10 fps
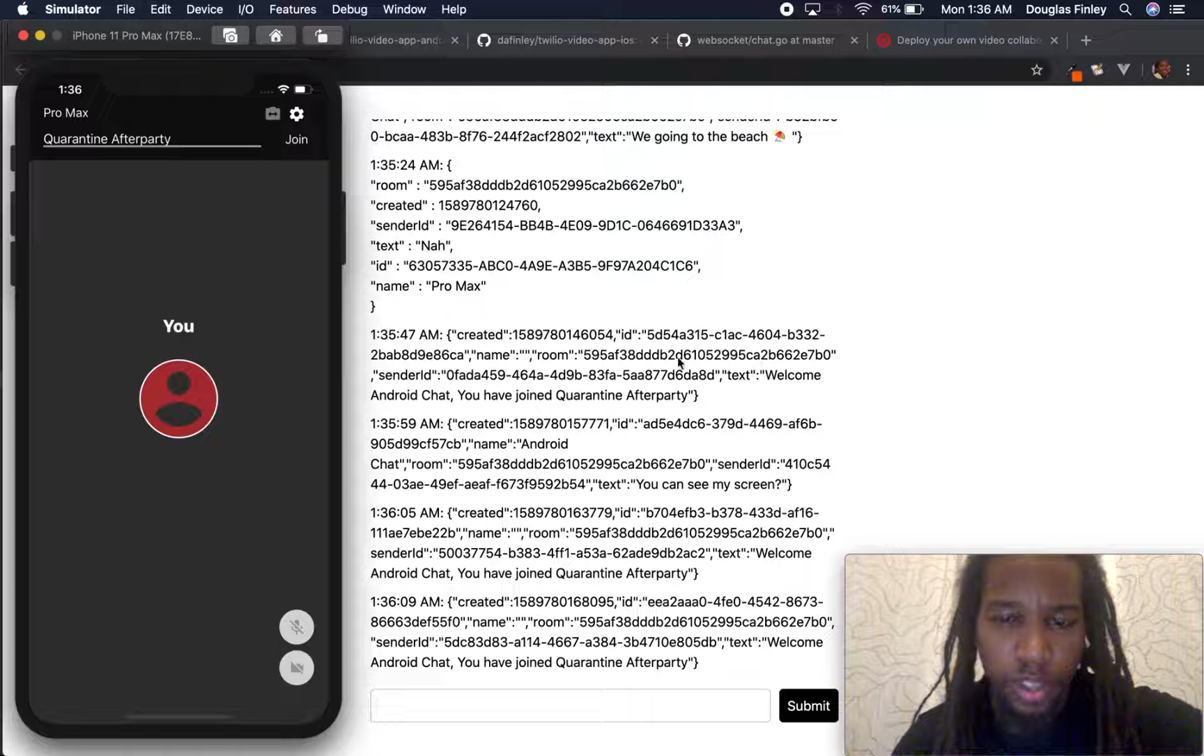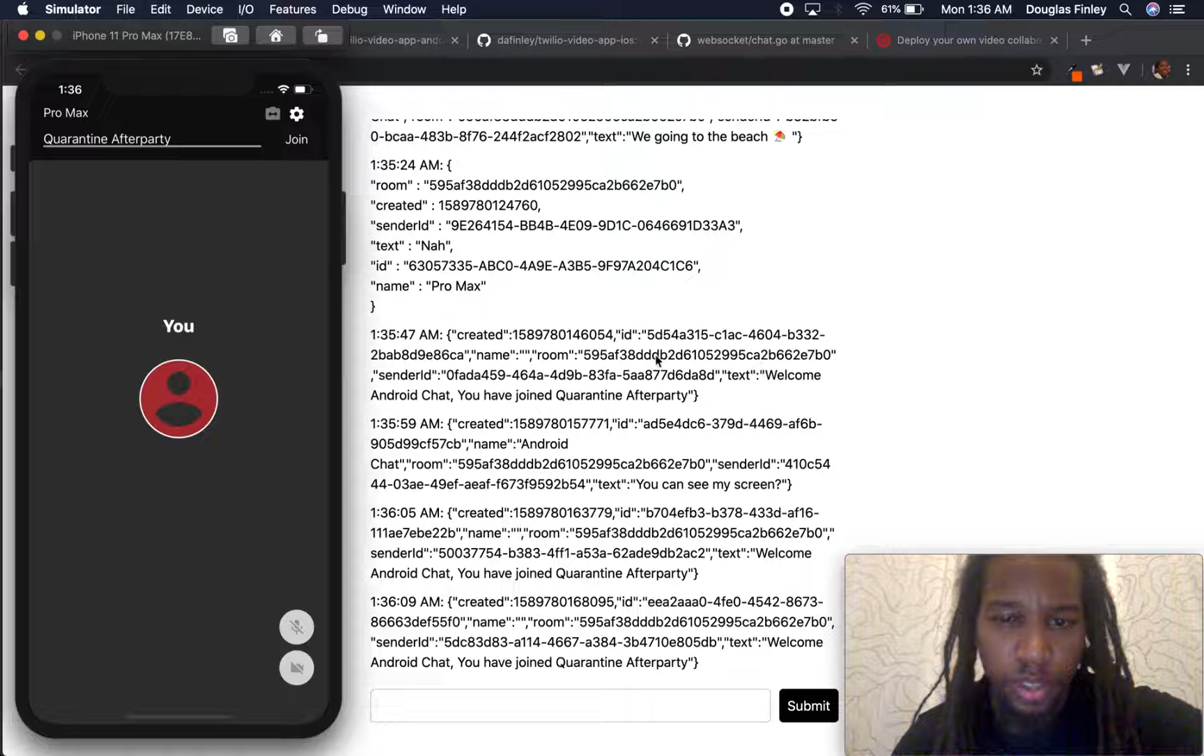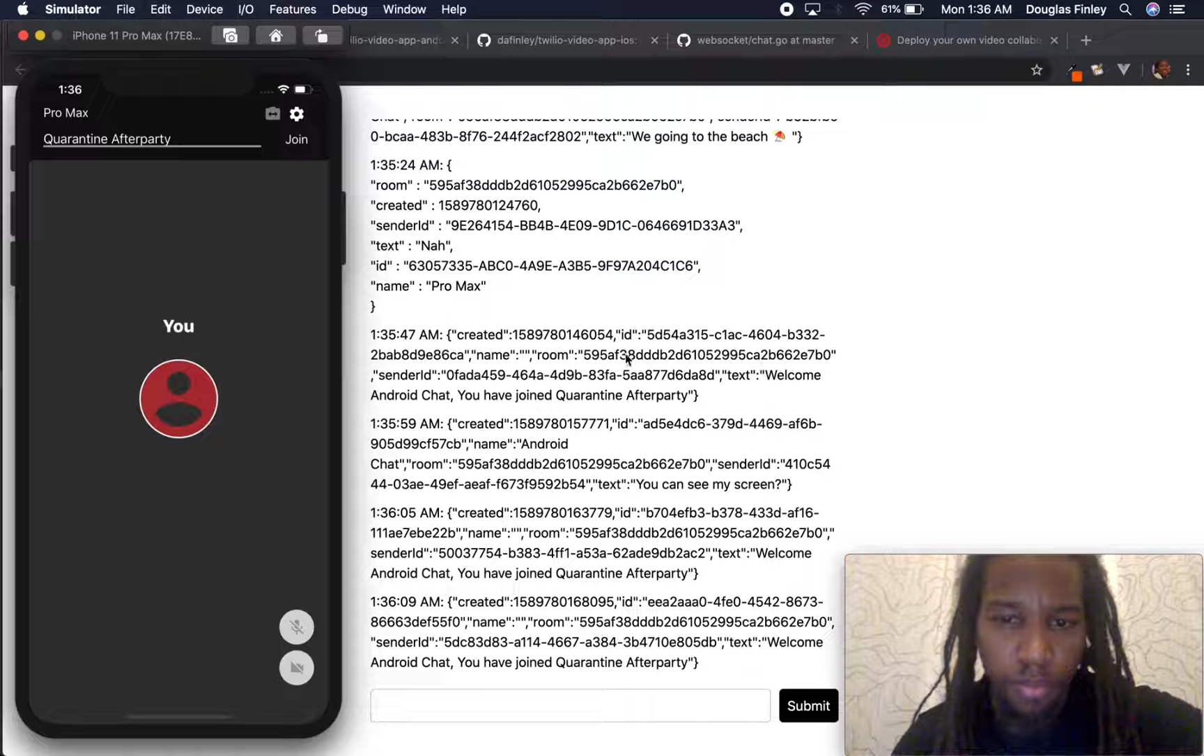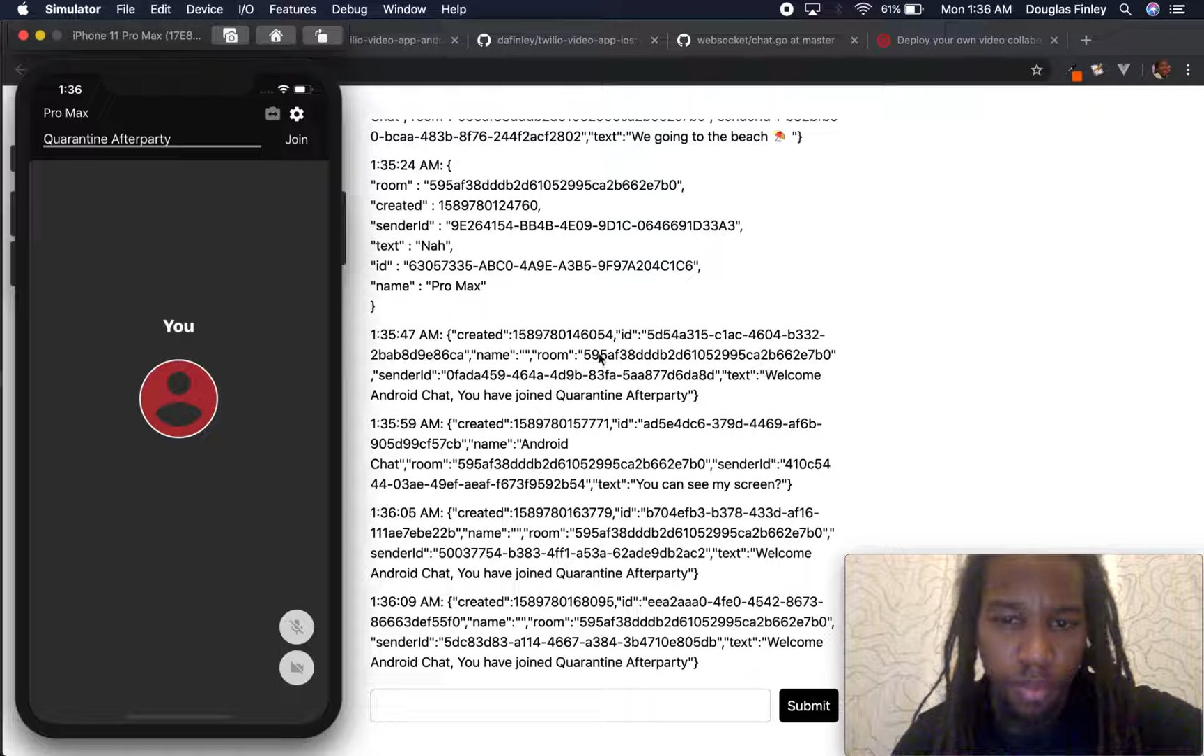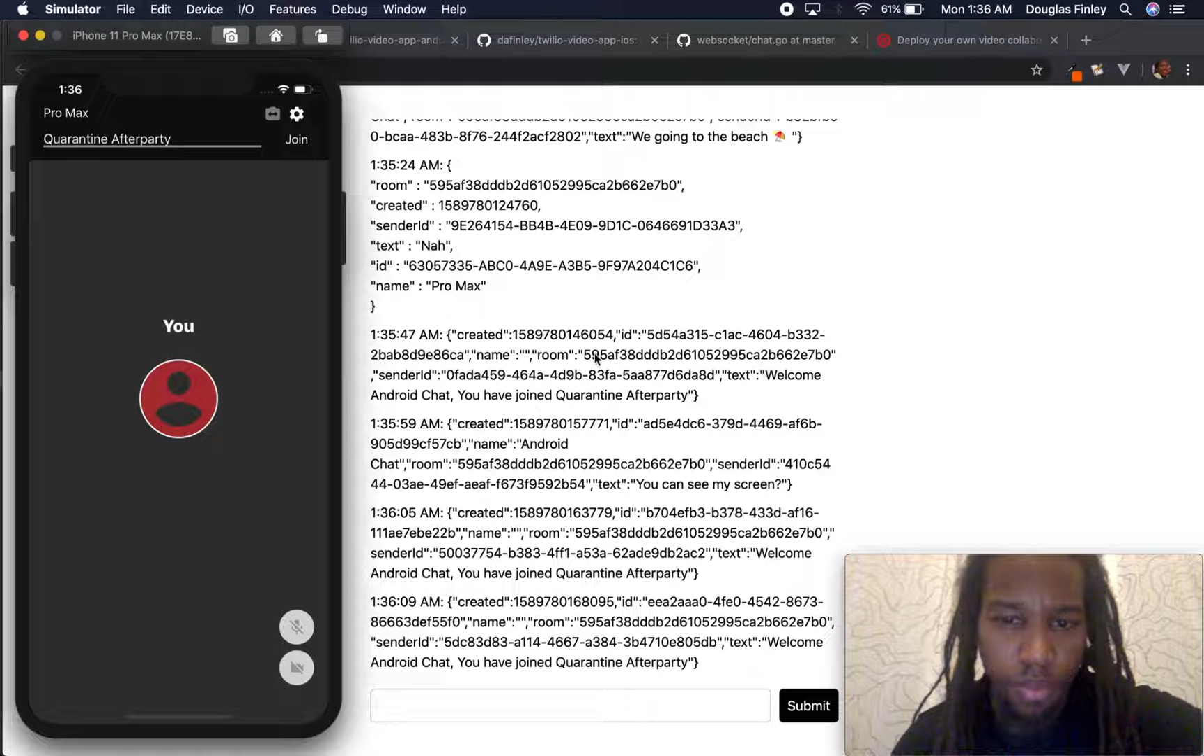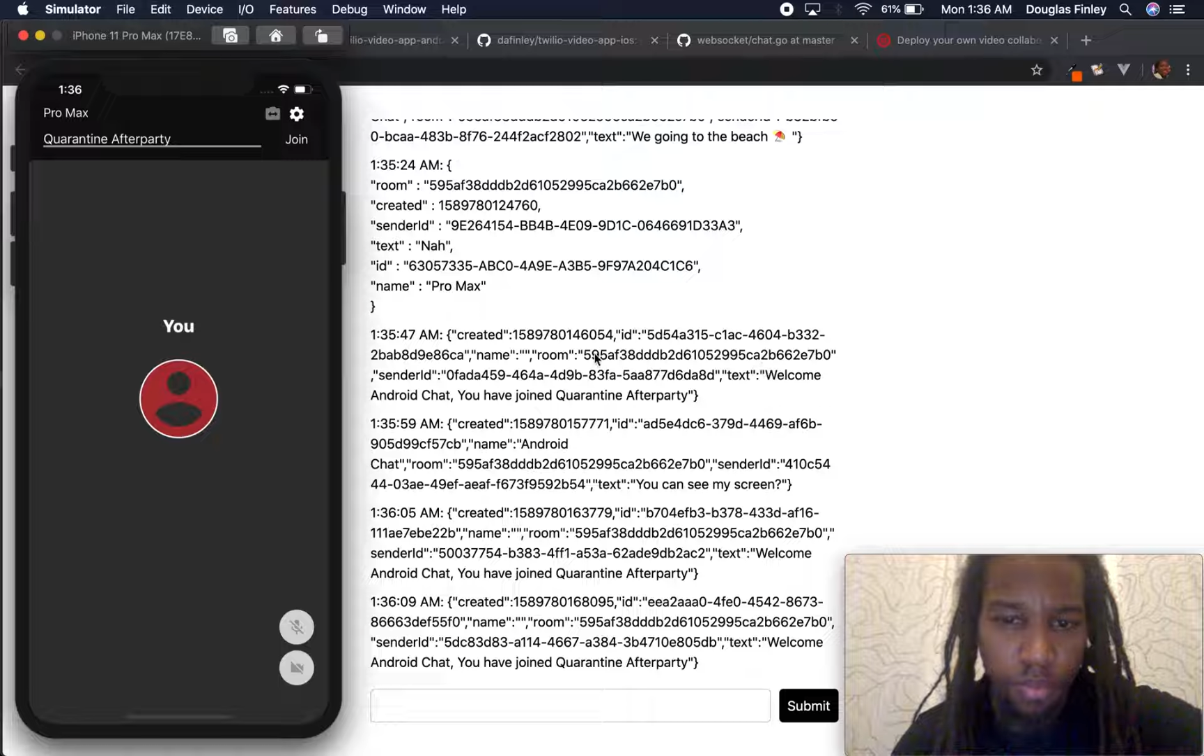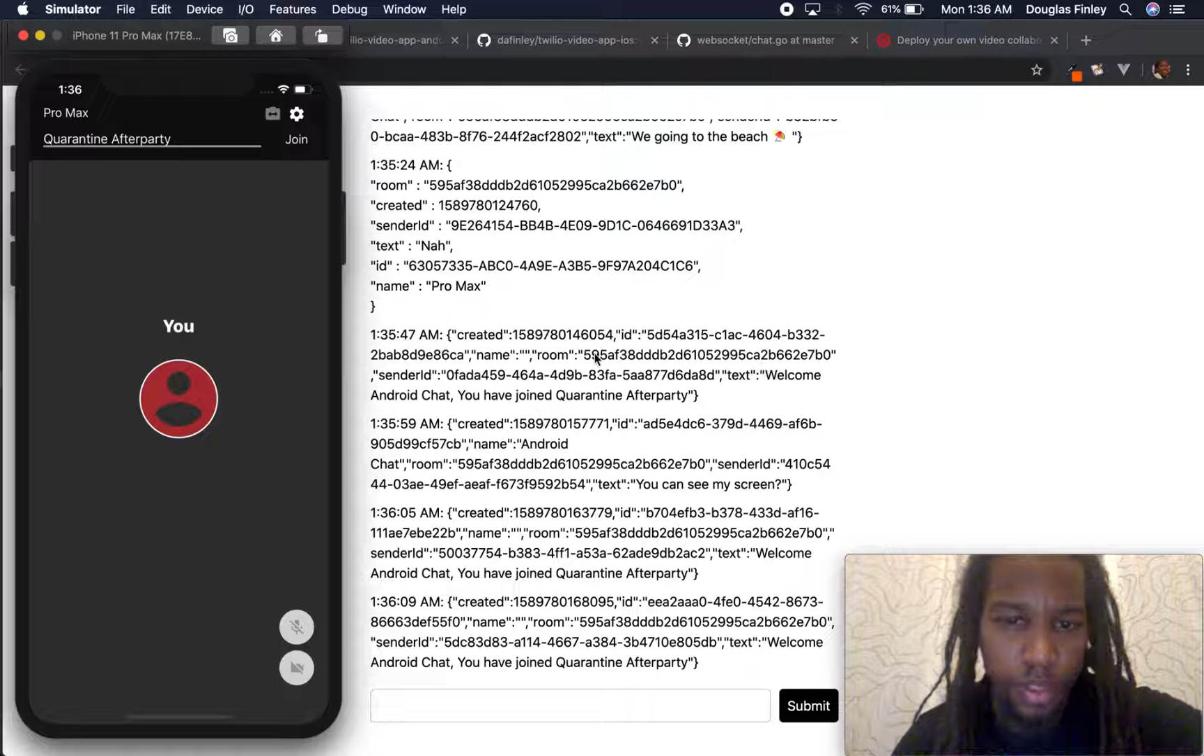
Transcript: the room